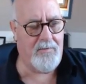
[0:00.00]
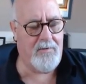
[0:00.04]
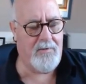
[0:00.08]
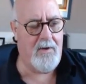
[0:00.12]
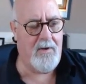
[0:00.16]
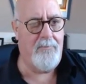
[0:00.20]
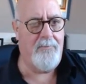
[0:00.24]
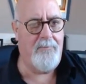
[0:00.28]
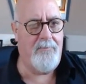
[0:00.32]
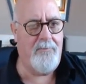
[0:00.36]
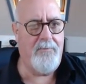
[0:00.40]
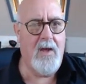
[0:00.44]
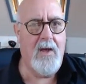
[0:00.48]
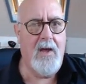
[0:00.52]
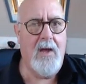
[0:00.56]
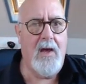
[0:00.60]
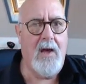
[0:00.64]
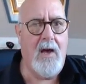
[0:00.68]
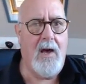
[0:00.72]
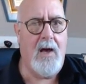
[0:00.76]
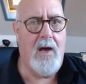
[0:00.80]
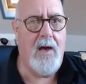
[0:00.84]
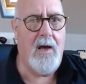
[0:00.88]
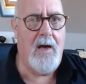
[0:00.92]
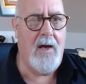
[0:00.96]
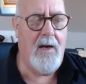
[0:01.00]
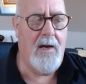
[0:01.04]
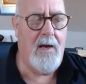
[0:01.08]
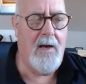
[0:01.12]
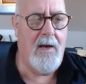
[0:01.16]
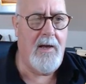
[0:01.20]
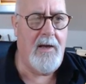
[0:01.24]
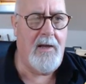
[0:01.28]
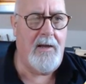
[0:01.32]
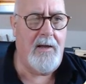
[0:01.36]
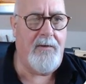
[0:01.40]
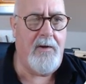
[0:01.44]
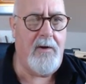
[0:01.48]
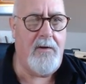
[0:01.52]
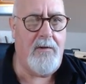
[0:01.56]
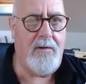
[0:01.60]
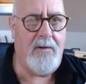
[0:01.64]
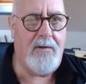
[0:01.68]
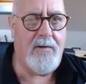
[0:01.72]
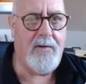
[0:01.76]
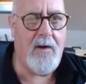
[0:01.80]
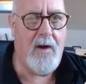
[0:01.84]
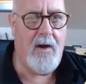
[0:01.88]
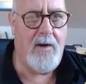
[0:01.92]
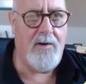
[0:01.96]
So if you
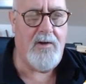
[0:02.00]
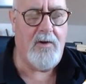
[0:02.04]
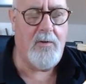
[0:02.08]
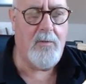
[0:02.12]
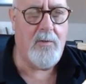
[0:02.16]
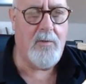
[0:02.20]
decide you